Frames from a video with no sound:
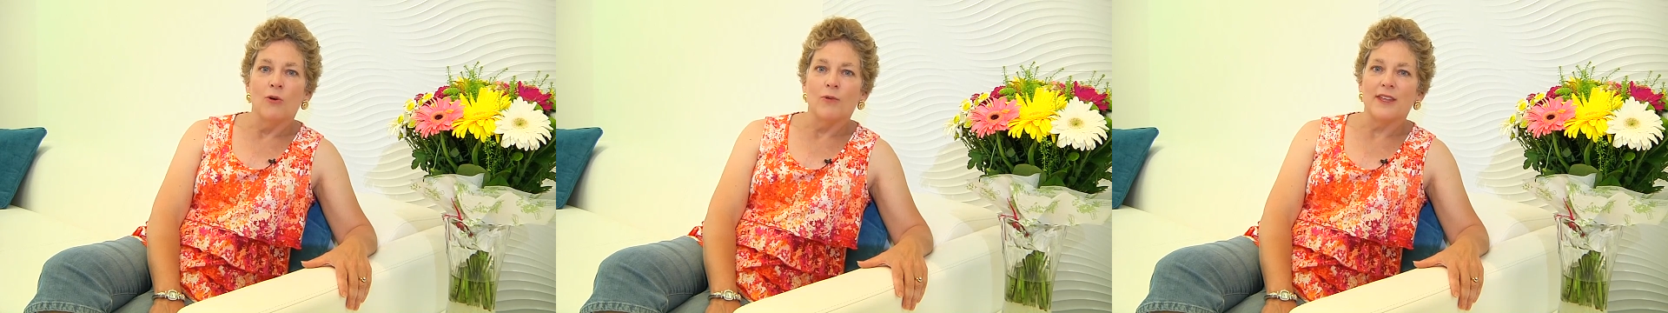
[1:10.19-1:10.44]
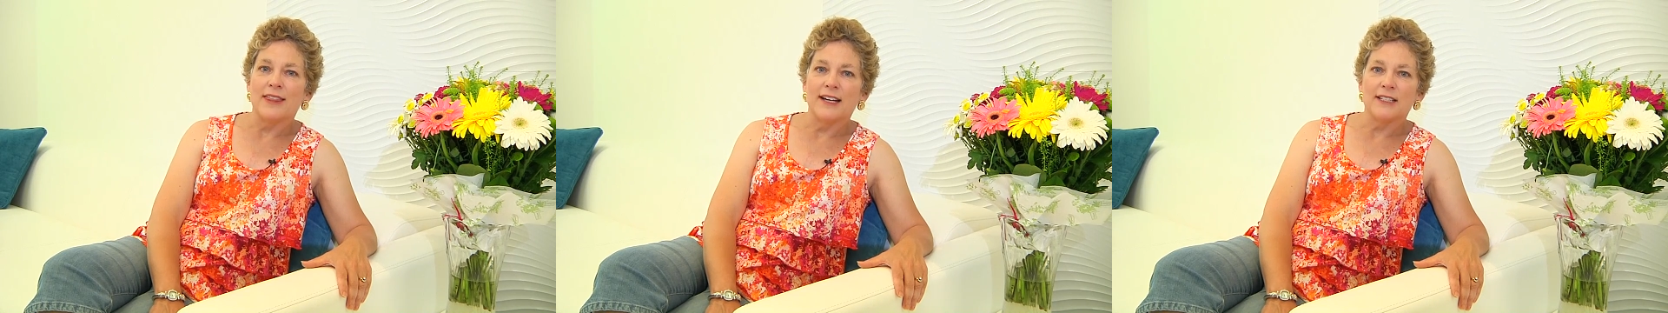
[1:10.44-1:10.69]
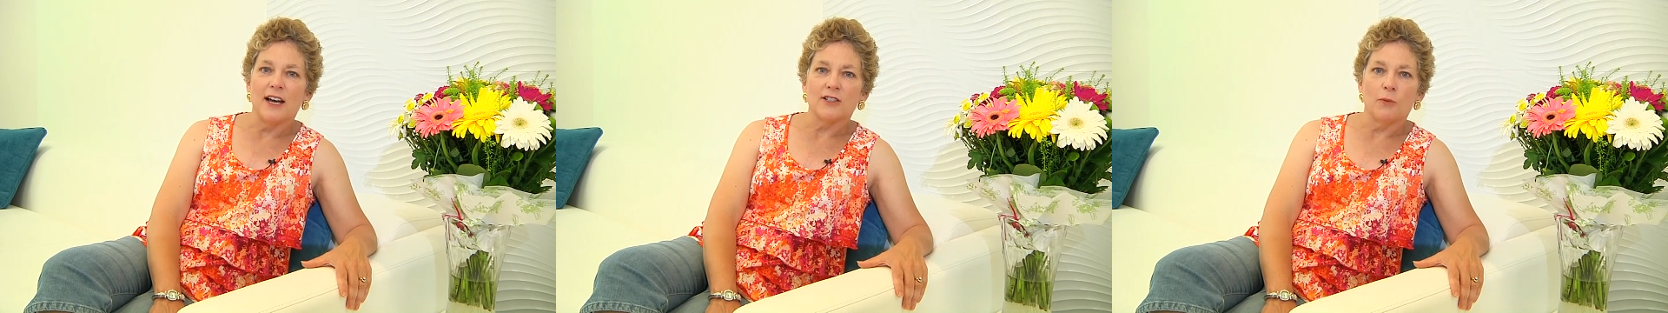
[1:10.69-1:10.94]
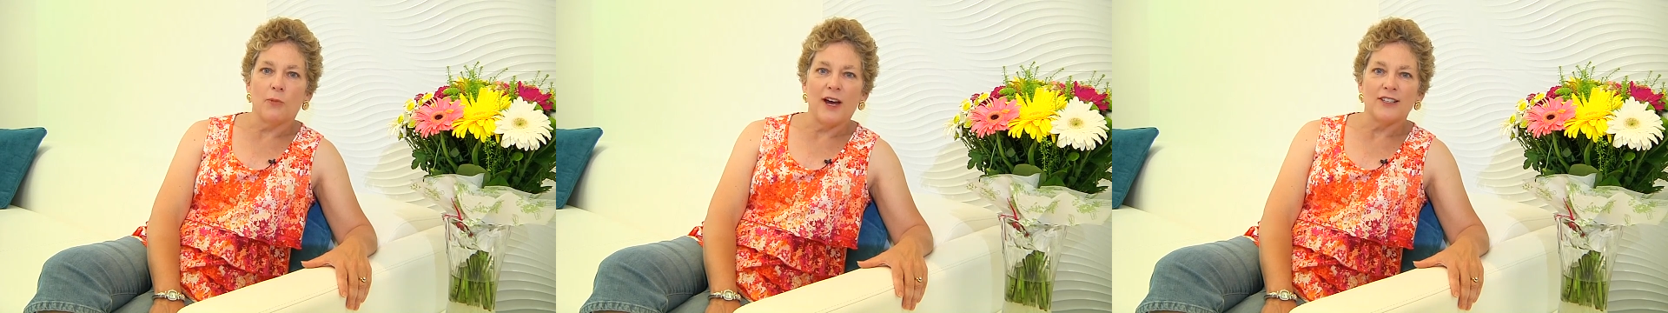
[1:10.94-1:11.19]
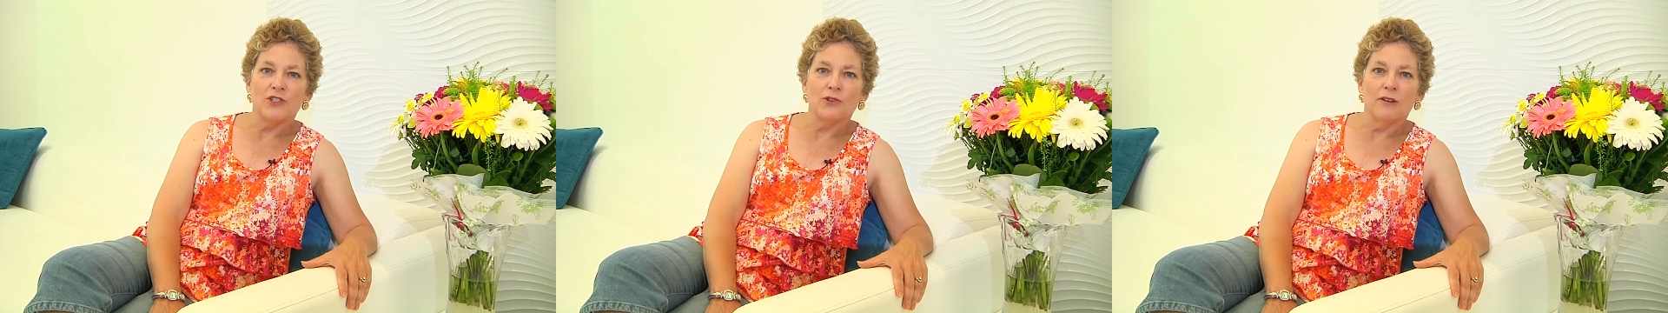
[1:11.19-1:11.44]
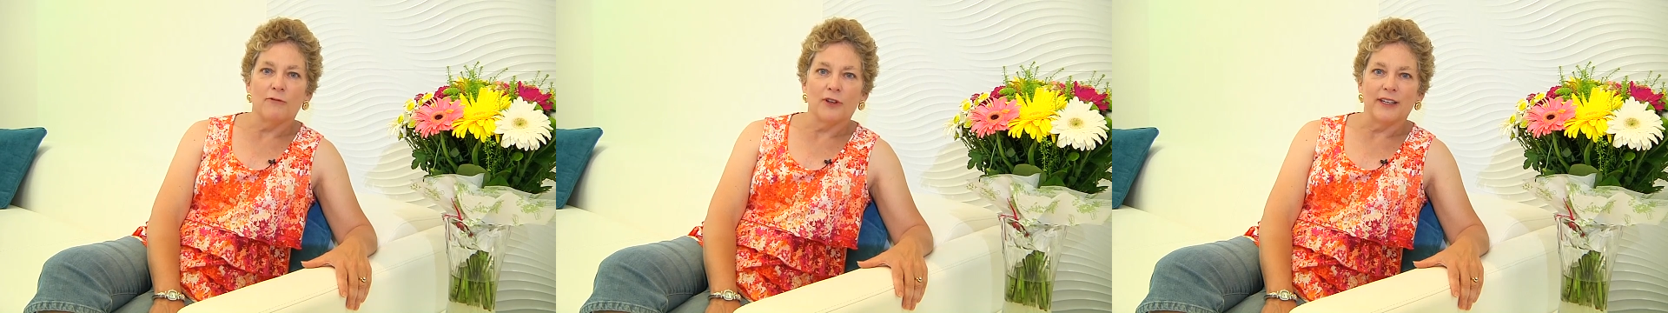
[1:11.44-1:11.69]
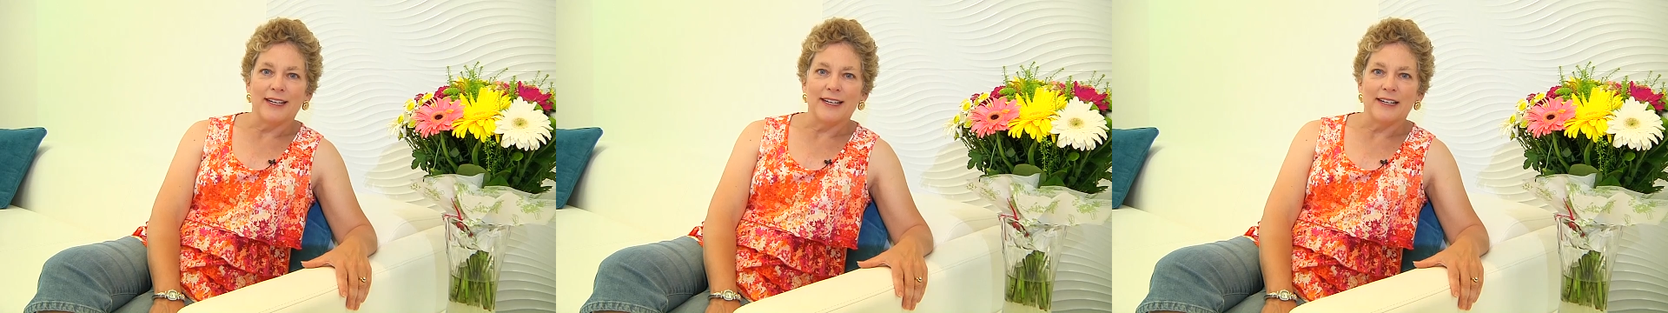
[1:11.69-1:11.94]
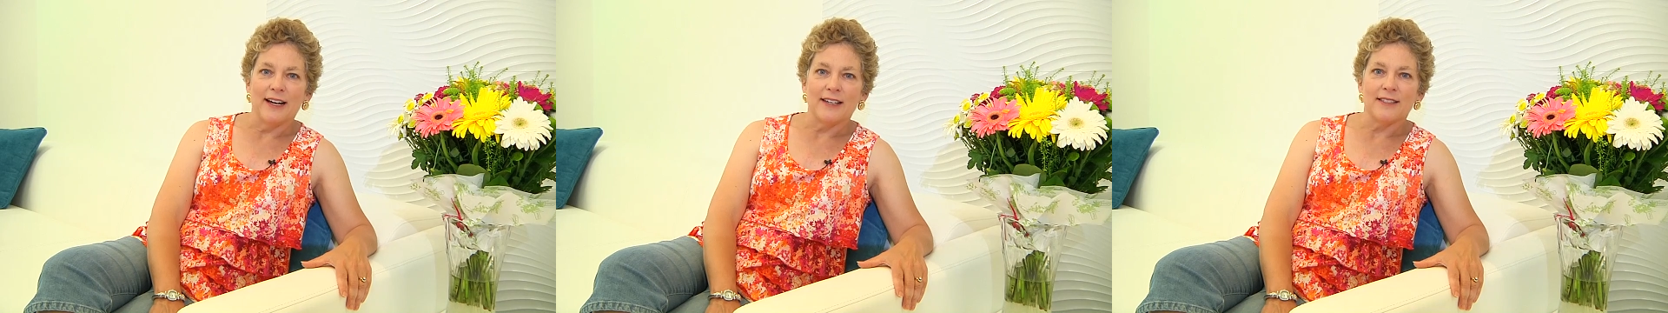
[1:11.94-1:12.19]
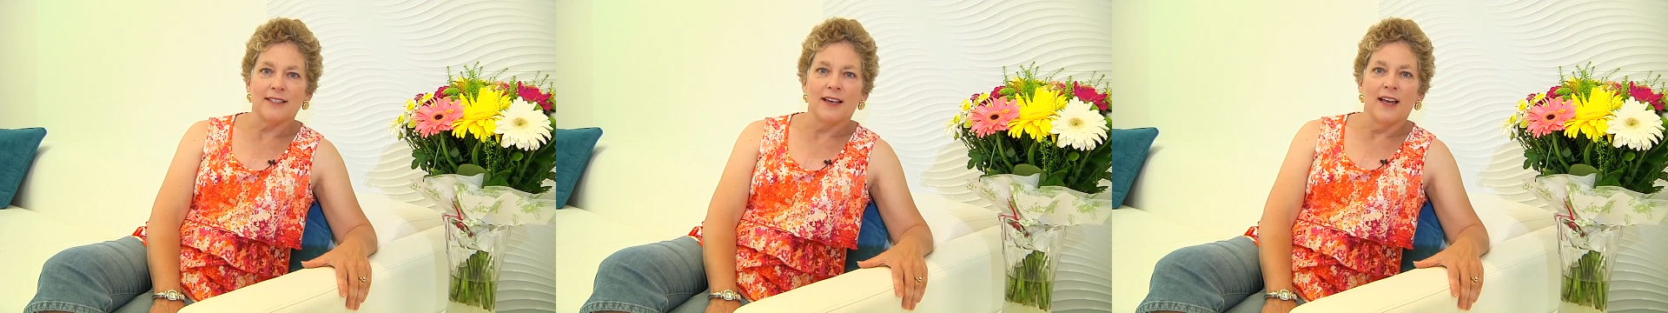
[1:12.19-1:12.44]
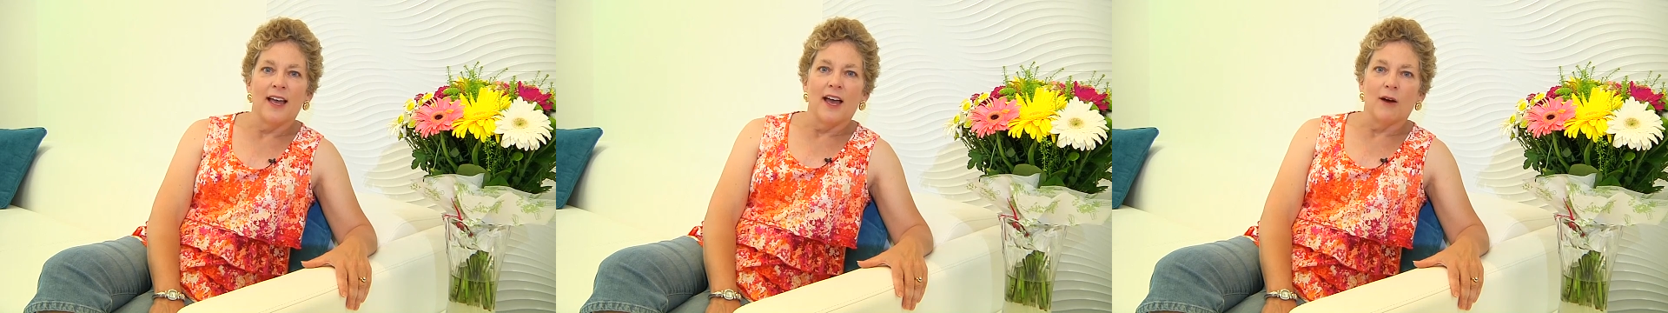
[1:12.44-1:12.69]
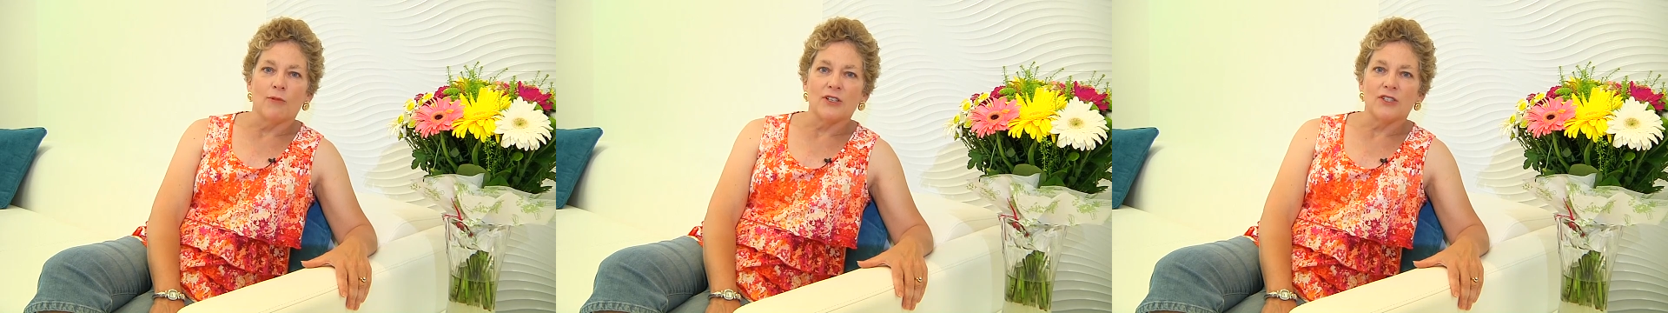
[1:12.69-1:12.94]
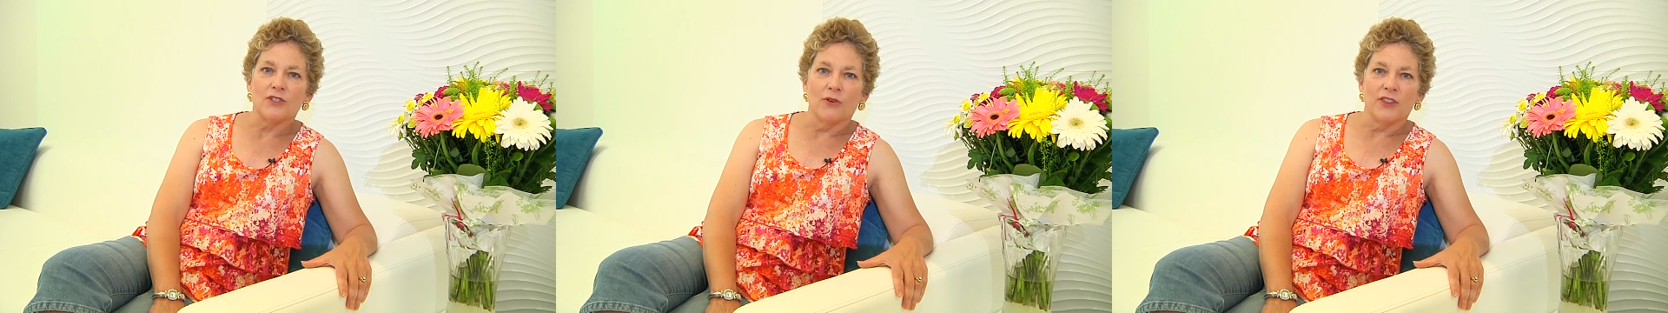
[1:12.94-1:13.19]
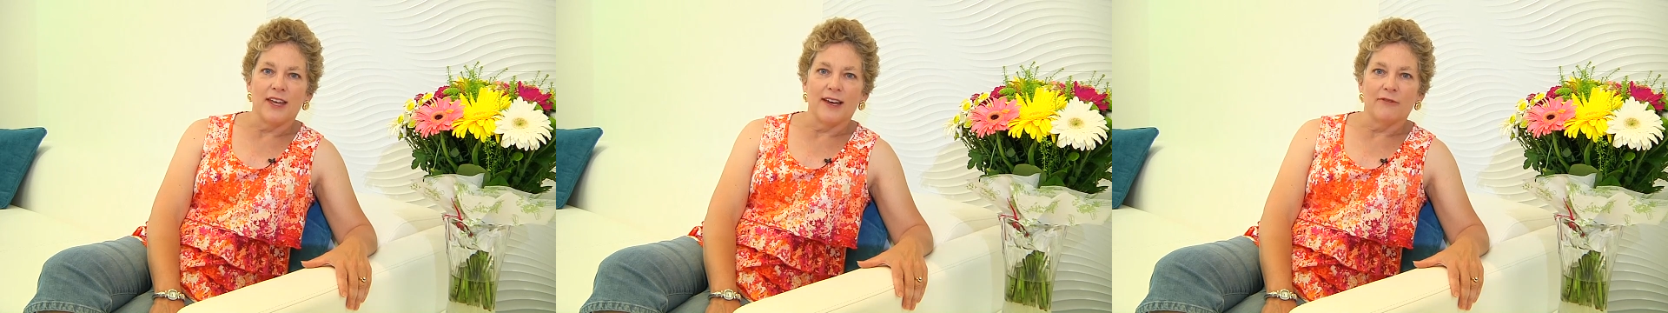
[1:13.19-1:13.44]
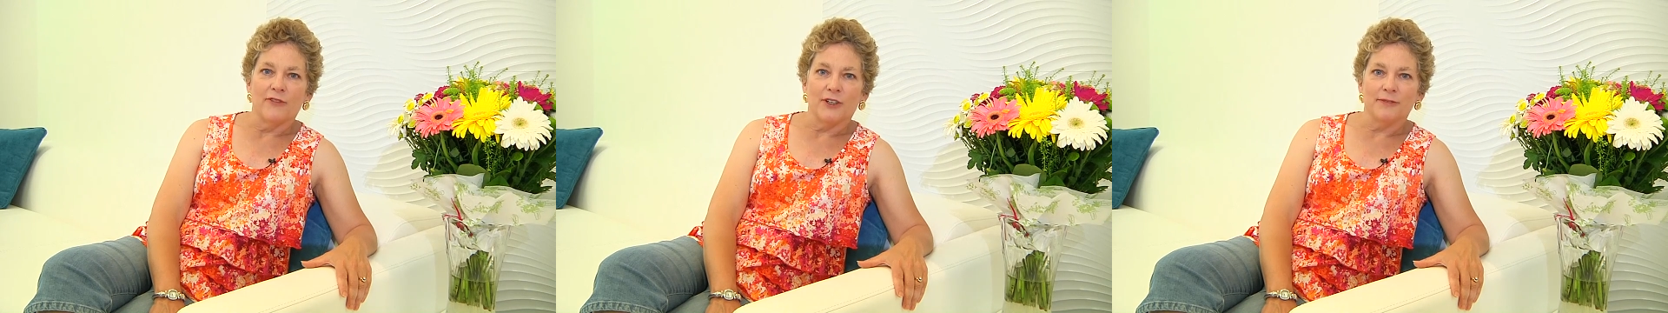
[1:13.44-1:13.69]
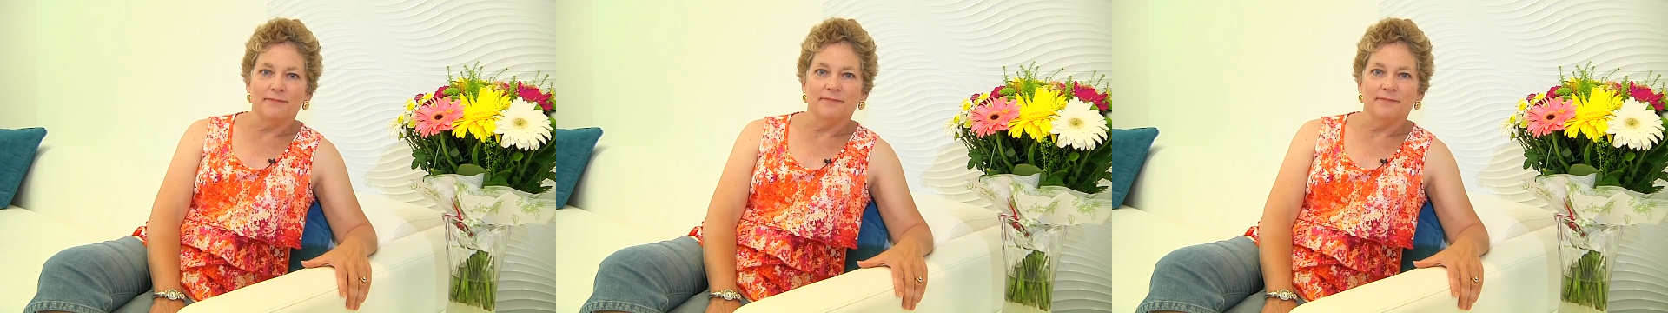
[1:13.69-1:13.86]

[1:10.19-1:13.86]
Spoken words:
We thank Dr. Bradstreet for leading us and we're so thankful.